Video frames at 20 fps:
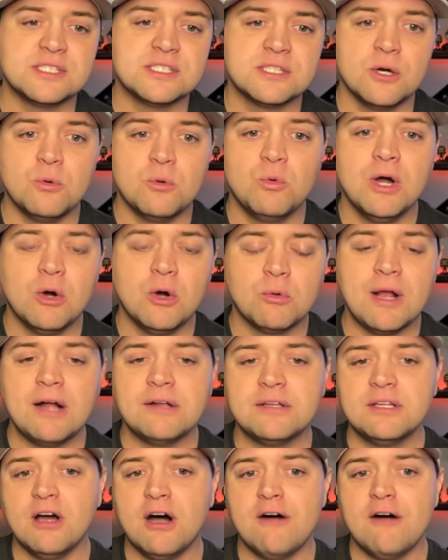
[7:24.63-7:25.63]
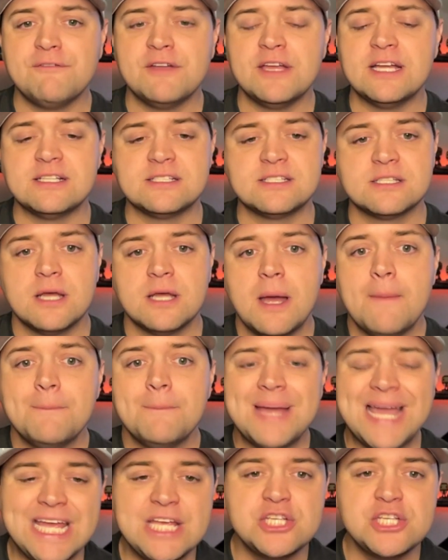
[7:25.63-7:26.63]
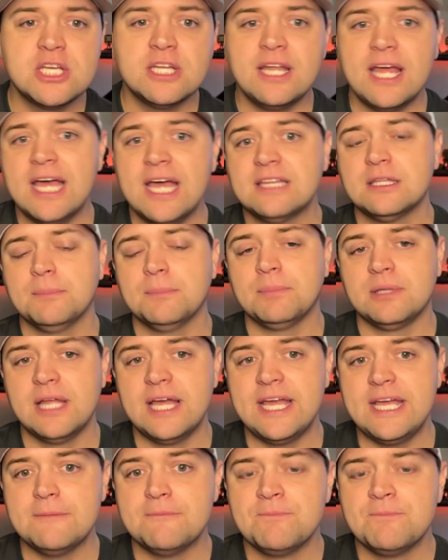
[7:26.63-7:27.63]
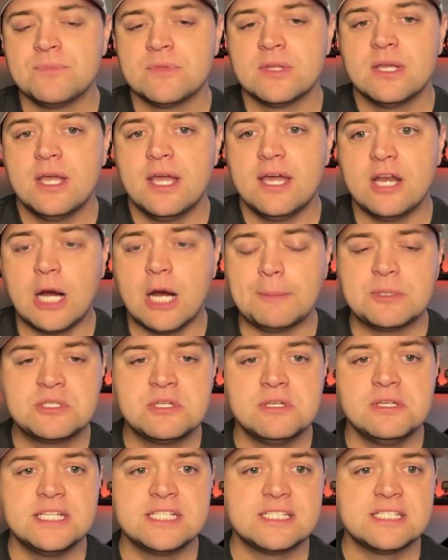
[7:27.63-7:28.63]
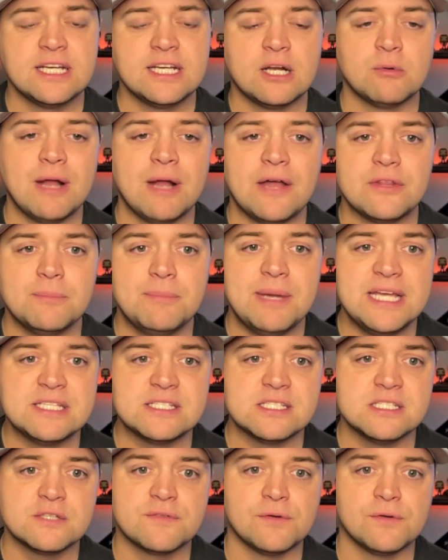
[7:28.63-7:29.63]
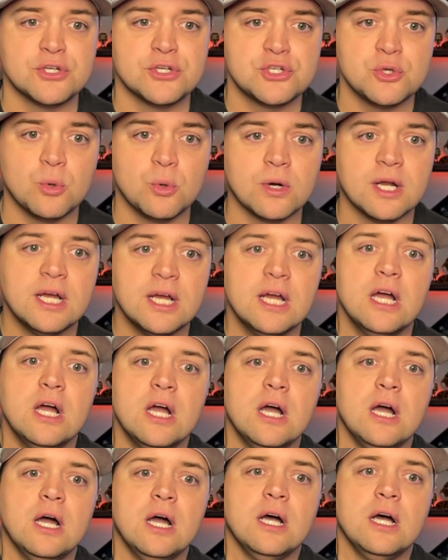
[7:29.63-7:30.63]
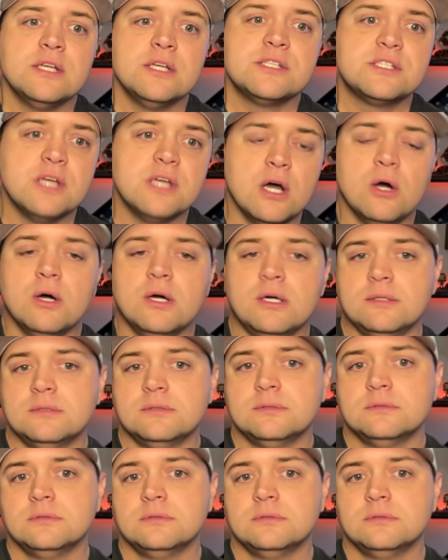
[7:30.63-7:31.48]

So well-rounded offense, patient at the plate, and opportunistic around the bases for sure. So